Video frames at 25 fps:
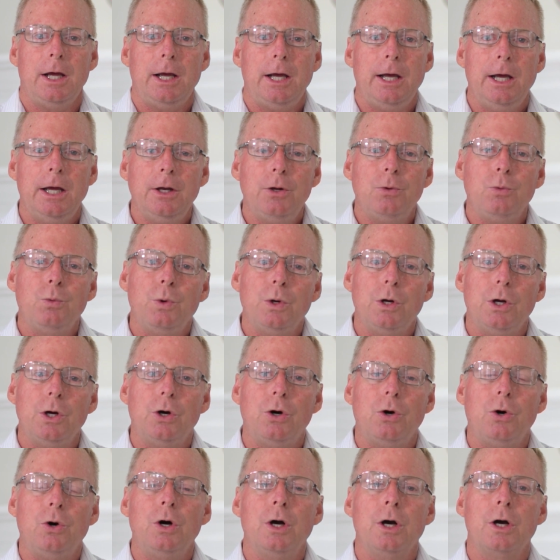it
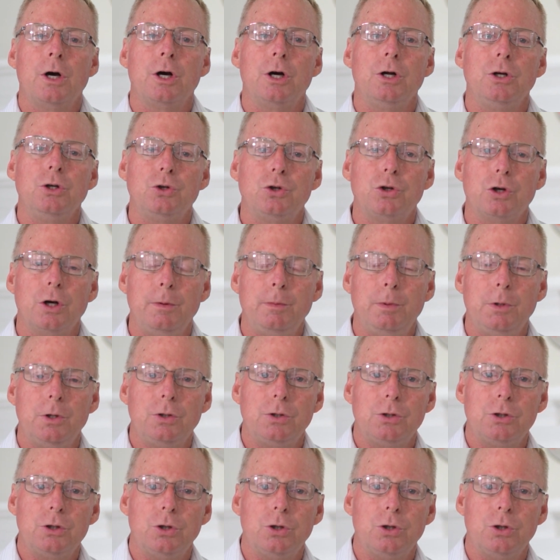will contribute